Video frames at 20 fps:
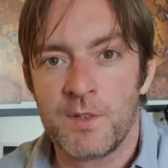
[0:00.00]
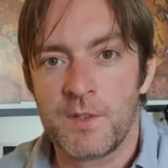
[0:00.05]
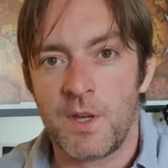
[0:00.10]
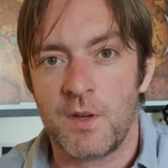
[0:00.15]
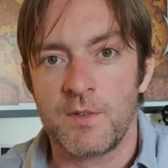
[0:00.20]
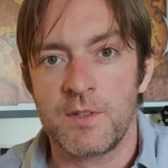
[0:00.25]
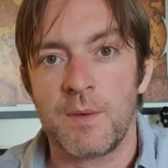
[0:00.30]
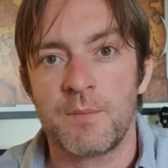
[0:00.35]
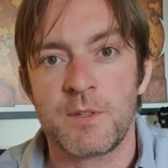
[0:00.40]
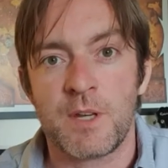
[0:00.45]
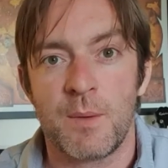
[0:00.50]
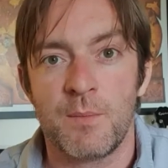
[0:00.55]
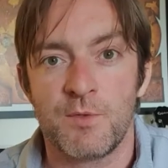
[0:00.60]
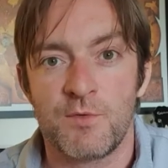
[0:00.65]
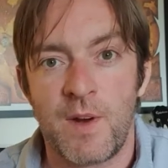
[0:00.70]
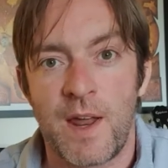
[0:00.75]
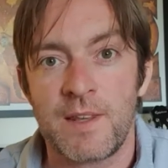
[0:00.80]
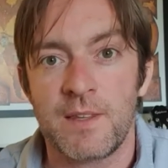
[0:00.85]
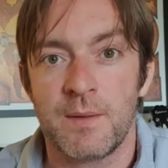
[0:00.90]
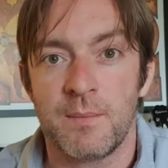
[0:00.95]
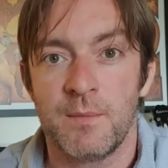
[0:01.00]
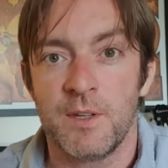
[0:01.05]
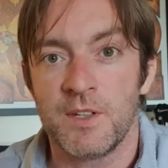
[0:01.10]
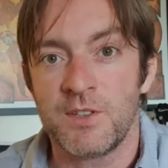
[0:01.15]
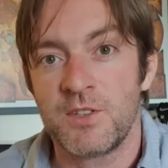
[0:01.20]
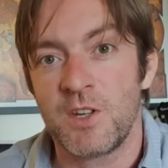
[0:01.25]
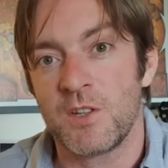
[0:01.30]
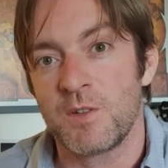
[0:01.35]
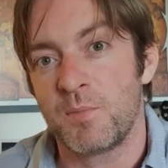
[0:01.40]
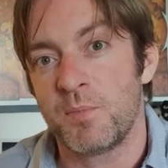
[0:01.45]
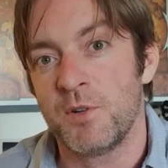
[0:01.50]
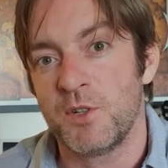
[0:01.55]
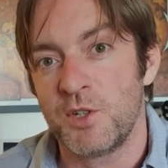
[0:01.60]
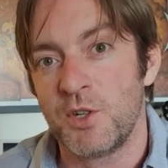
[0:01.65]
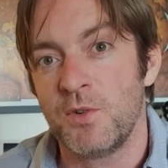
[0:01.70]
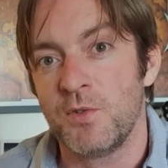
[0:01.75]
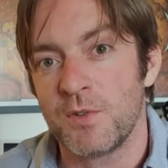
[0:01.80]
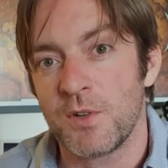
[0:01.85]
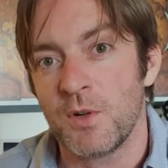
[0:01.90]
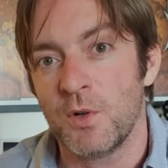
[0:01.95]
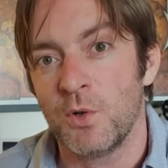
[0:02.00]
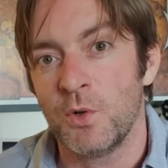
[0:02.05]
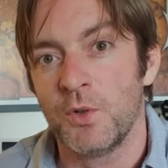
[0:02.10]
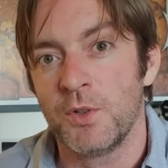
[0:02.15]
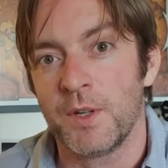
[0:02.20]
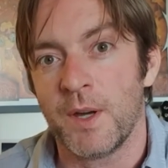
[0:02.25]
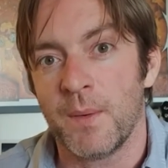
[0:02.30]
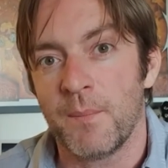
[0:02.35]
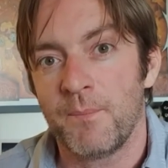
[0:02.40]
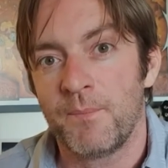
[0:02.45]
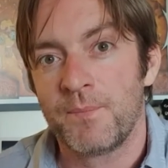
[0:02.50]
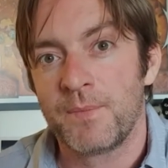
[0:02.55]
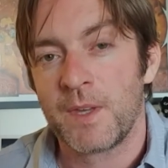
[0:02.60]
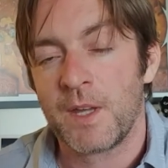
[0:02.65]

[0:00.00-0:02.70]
So sometimes randomness does produce order.